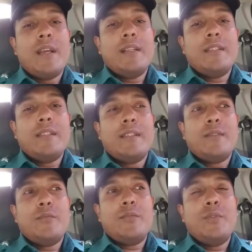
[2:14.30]
And
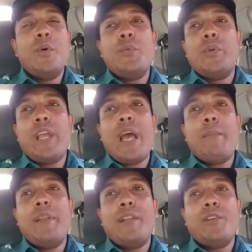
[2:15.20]
though we
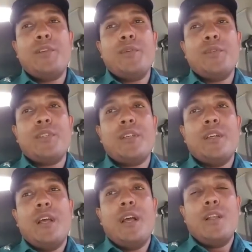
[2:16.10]
have been introduced
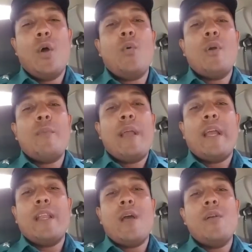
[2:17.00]
long while back,
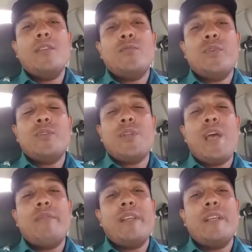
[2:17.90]
and nowadays we don't
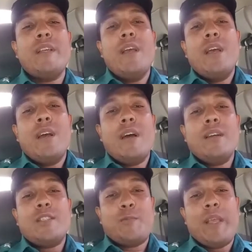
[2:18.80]
have any
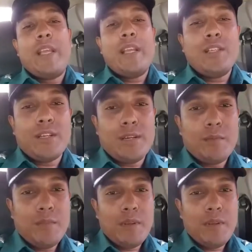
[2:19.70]
speaking term